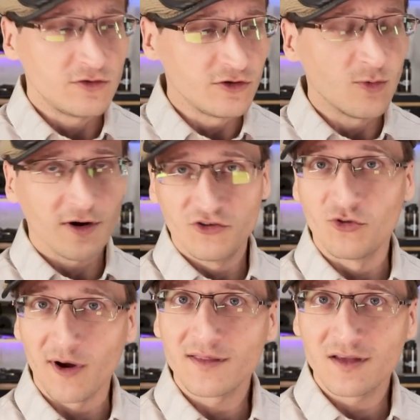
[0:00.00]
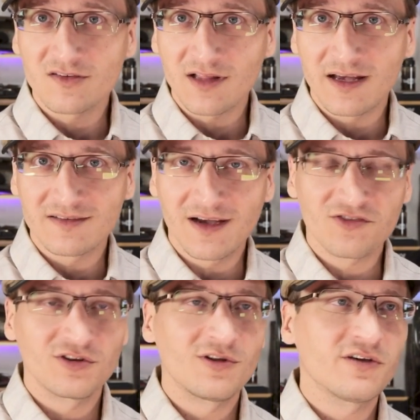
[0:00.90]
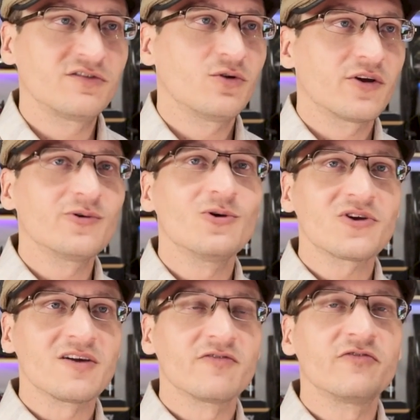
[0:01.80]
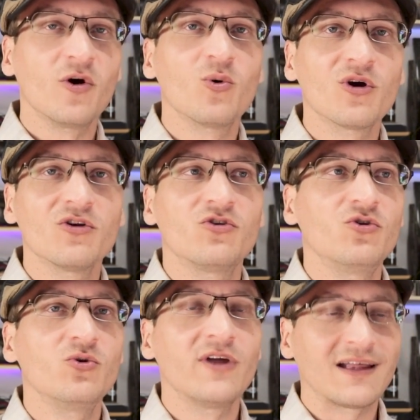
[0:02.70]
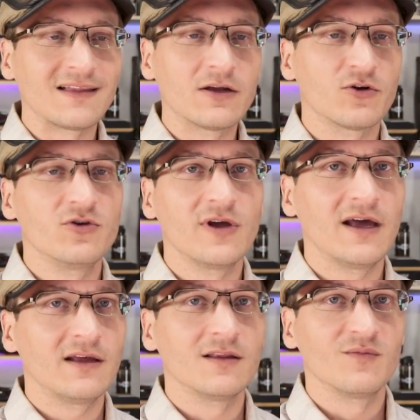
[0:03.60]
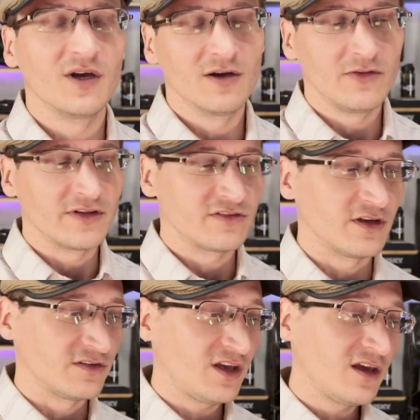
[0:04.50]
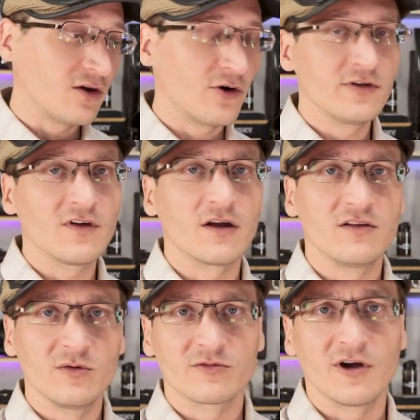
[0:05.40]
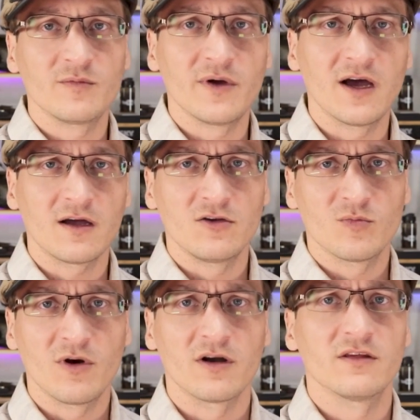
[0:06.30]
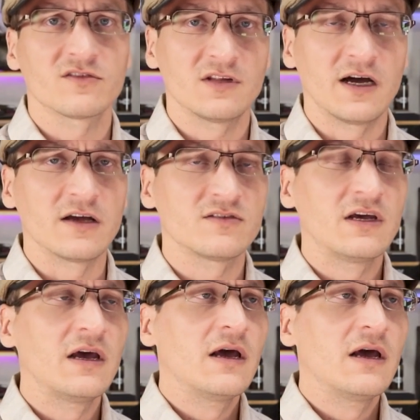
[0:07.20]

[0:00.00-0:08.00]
Do you want to join this class action lawsuit? Are you looking forward to that letter you get in the mail that says, hey, all you've got to do is write back and you're part of this class?